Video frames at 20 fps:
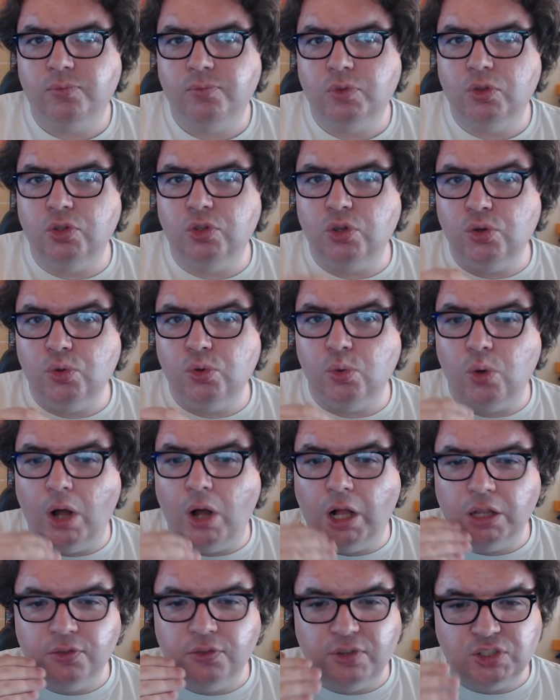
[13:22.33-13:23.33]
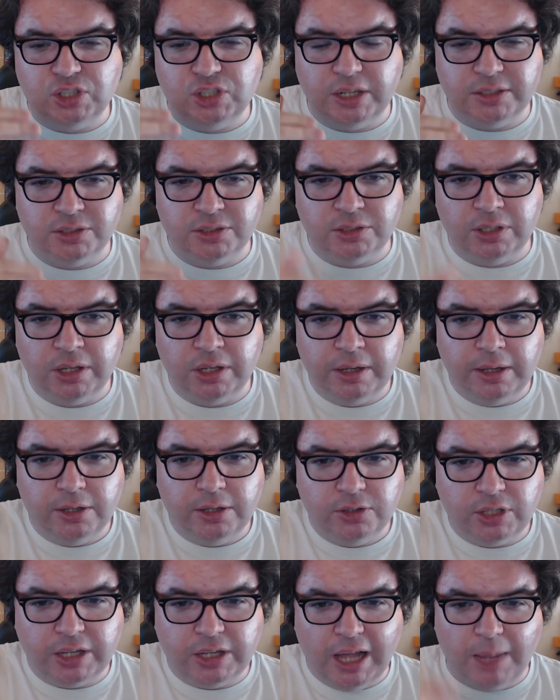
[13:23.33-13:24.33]
do all of a sudden
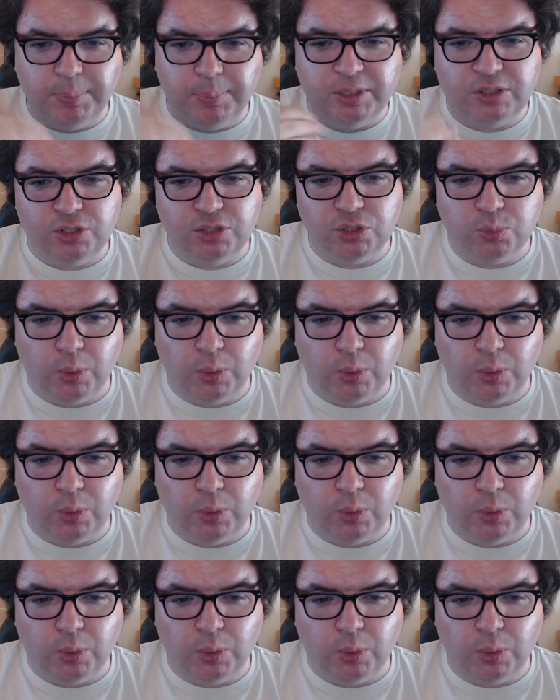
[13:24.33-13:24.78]
the comp does